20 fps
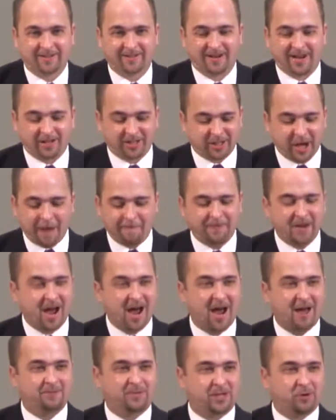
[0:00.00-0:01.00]
Now,
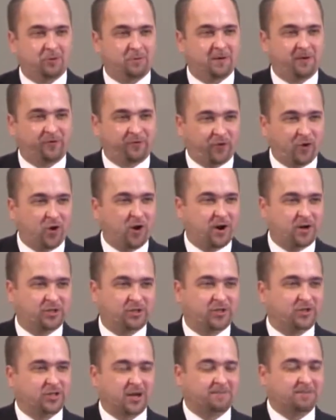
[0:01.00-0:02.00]
sometimes he will be
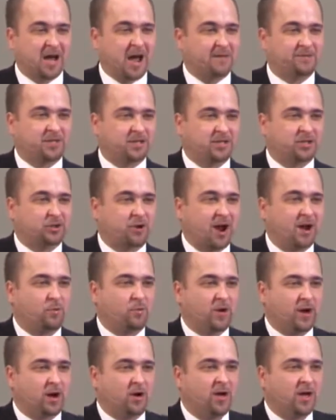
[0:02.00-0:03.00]
forced, or sometimes in his great
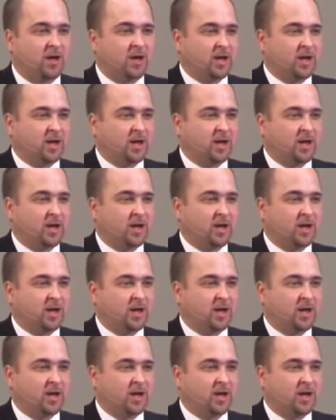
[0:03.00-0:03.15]
will,